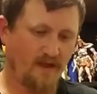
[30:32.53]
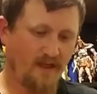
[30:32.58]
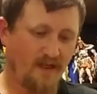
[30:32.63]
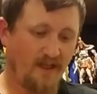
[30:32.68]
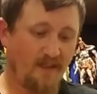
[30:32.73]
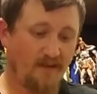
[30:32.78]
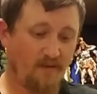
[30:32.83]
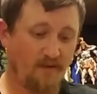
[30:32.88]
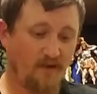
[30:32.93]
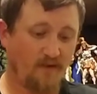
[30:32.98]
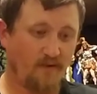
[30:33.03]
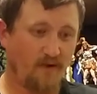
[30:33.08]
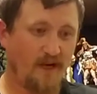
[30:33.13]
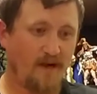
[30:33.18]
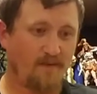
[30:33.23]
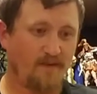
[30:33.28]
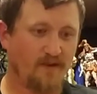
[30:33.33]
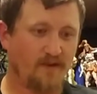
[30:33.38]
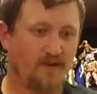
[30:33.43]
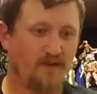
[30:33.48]
it's some good
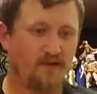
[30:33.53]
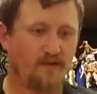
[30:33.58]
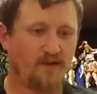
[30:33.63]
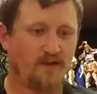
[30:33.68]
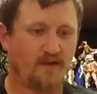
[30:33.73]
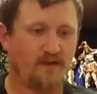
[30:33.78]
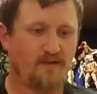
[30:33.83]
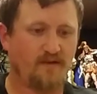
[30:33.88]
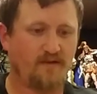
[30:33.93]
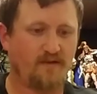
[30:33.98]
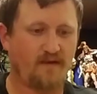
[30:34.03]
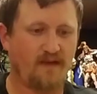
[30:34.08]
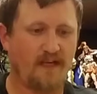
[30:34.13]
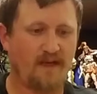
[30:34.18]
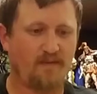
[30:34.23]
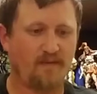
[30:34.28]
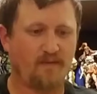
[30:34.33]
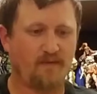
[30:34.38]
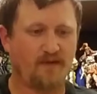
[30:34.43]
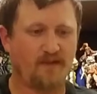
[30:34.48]
wrapping too on it.
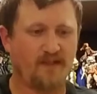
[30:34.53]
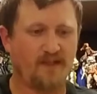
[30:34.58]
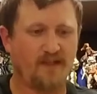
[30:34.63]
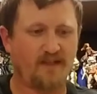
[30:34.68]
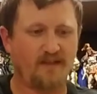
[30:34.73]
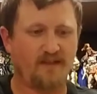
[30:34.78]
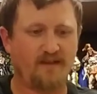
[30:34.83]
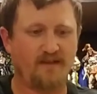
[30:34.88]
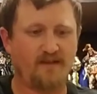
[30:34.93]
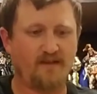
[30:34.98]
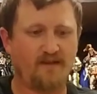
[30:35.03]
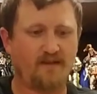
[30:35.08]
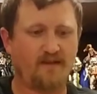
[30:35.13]
Keep it protected.